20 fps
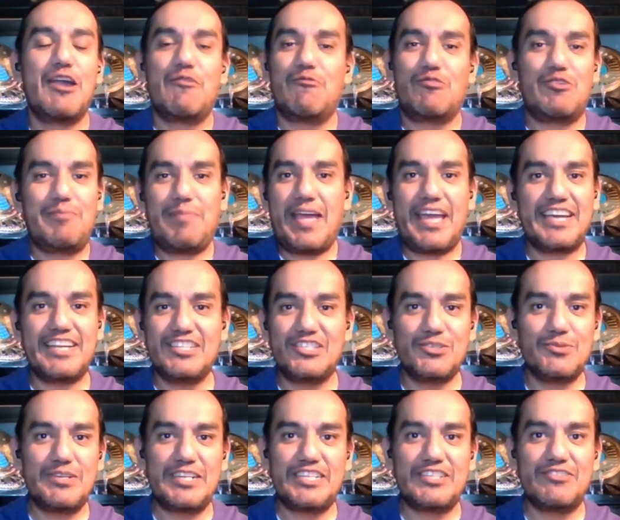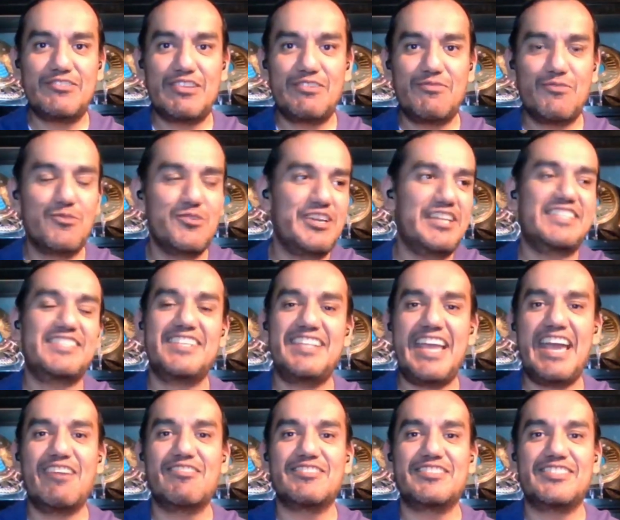We're back in 2024 and it's
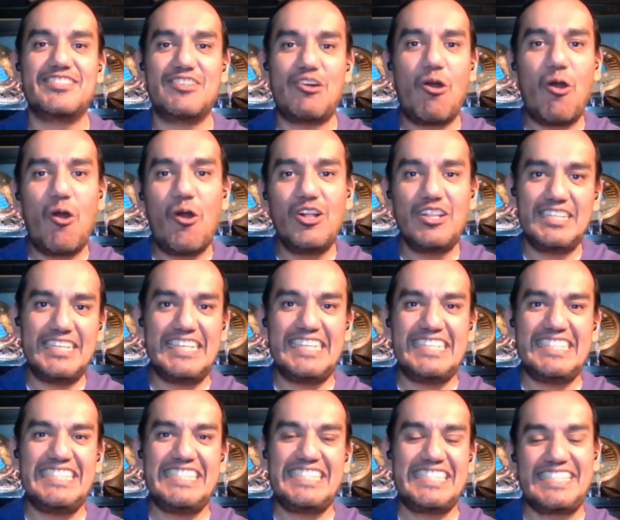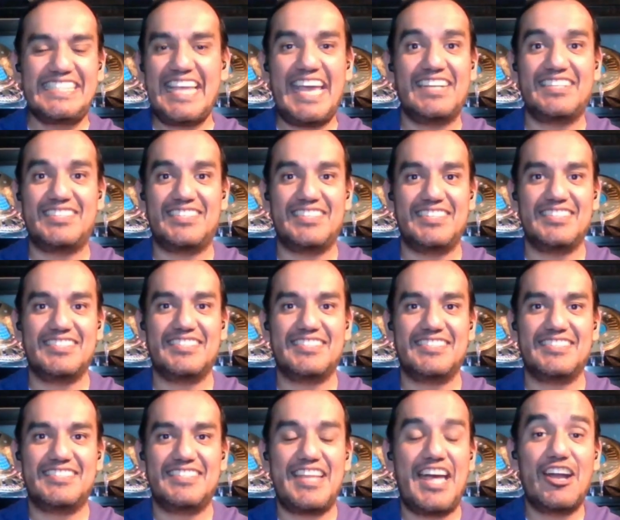announced all in
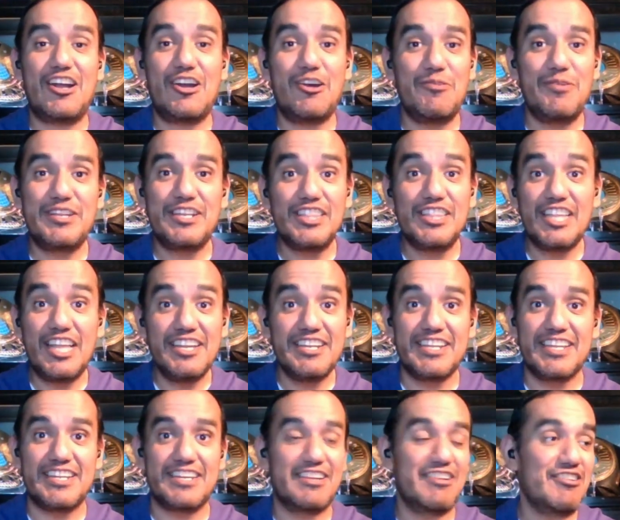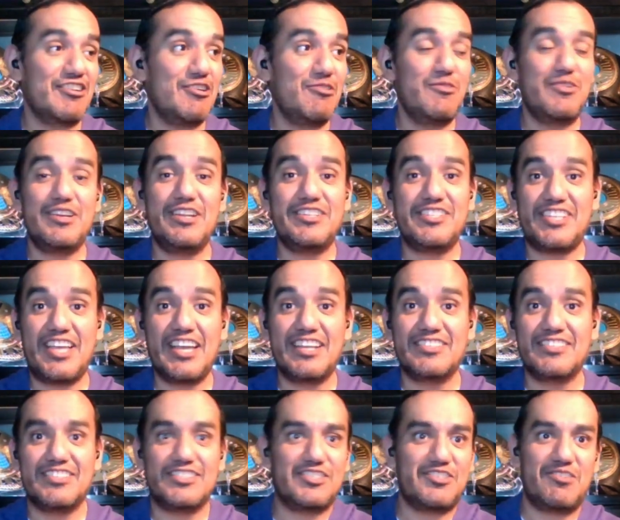Texas, not going to London. They're going to
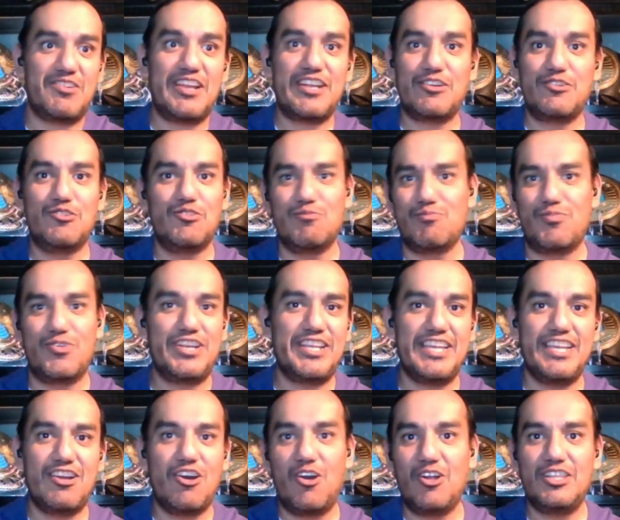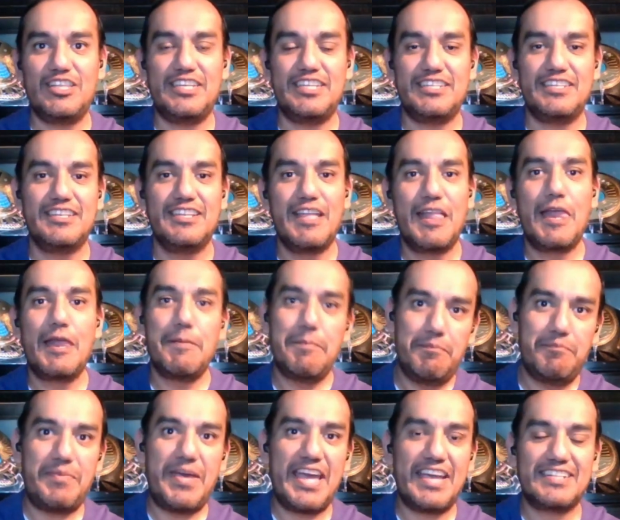Texas. All right, cool. Bringing all in
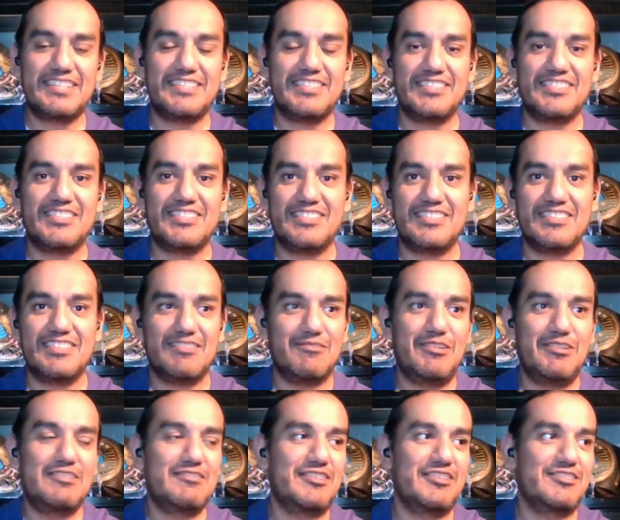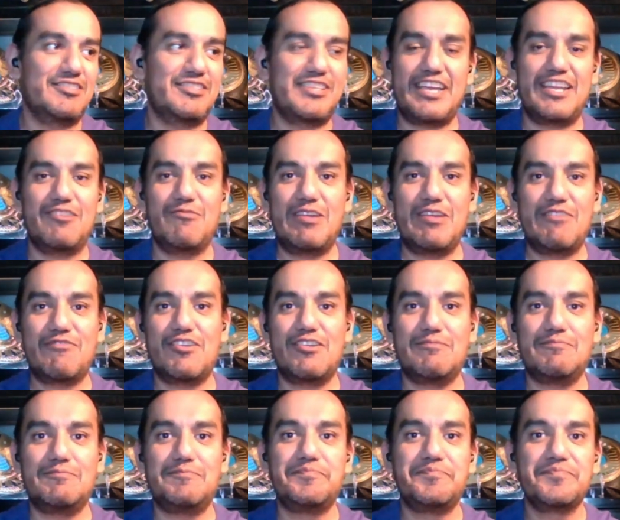back to, well, they're taking it away
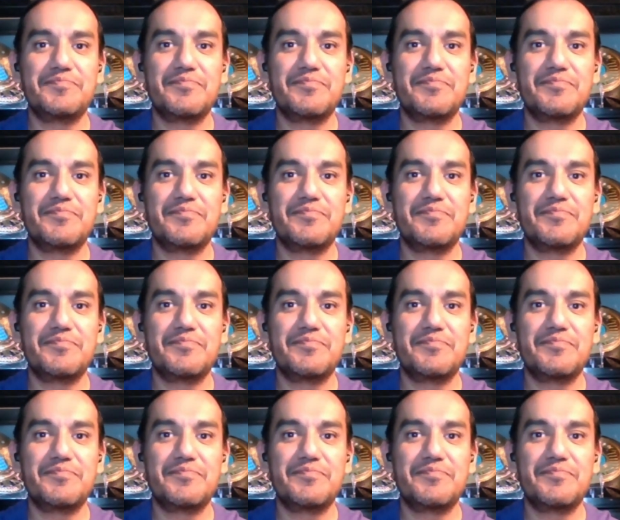from